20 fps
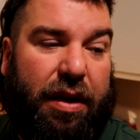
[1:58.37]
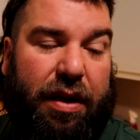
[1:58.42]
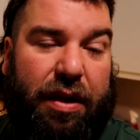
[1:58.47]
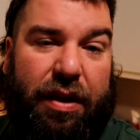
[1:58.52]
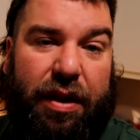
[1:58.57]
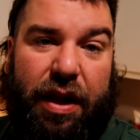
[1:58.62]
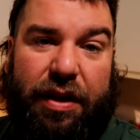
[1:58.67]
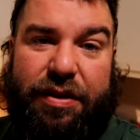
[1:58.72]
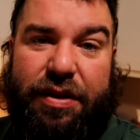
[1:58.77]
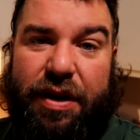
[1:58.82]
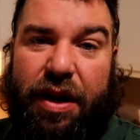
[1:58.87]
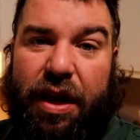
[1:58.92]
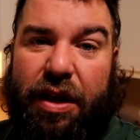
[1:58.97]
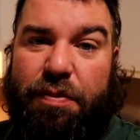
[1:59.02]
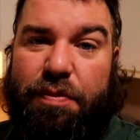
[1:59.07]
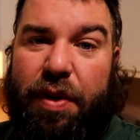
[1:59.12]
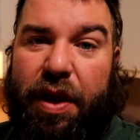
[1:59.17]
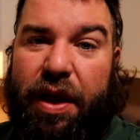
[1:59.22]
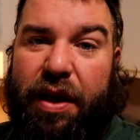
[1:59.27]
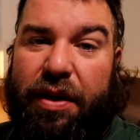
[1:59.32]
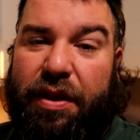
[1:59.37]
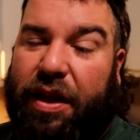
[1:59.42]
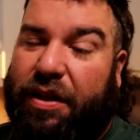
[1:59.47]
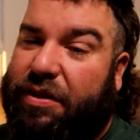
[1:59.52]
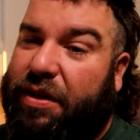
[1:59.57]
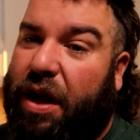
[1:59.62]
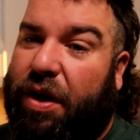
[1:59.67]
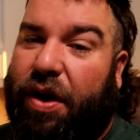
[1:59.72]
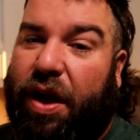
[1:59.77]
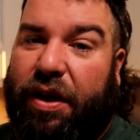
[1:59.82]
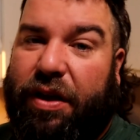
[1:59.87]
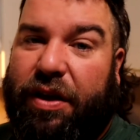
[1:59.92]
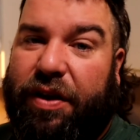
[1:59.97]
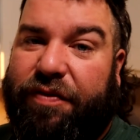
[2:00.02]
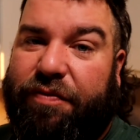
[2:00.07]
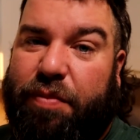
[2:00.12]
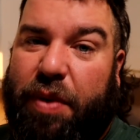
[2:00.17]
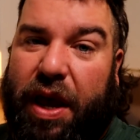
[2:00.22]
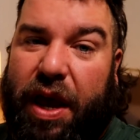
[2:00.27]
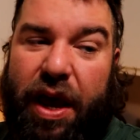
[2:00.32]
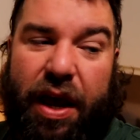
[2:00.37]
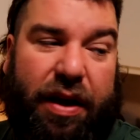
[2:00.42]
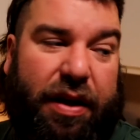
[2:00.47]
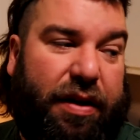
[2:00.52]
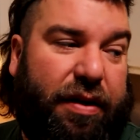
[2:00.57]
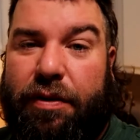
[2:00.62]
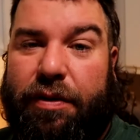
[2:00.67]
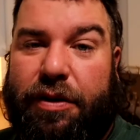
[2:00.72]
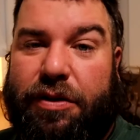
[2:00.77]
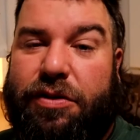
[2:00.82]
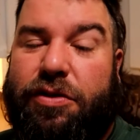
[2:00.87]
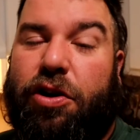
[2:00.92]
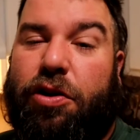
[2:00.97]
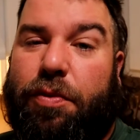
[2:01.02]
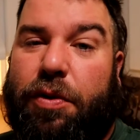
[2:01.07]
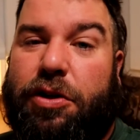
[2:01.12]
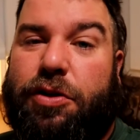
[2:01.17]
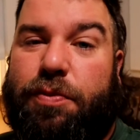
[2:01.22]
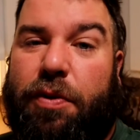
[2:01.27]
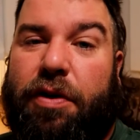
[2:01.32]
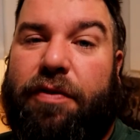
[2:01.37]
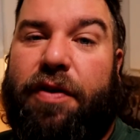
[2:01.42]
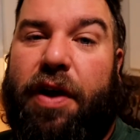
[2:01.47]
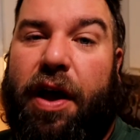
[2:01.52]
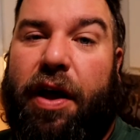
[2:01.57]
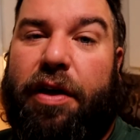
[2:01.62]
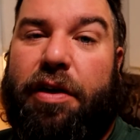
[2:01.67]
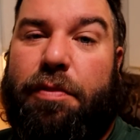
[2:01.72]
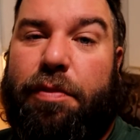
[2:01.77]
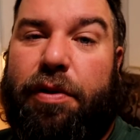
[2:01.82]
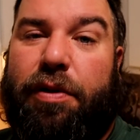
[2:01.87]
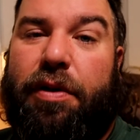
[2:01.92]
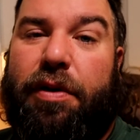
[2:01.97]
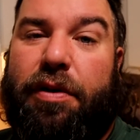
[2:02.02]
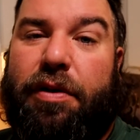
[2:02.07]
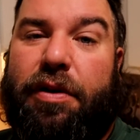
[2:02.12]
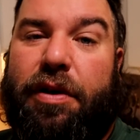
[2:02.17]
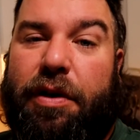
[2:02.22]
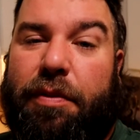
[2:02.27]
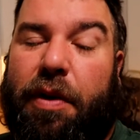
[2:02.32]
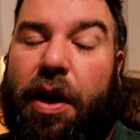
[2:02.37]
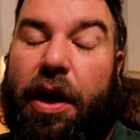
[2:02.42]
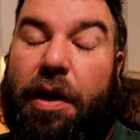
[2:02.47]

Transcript: That's an egg bake. That's how I give back. It's so much more valuable, in my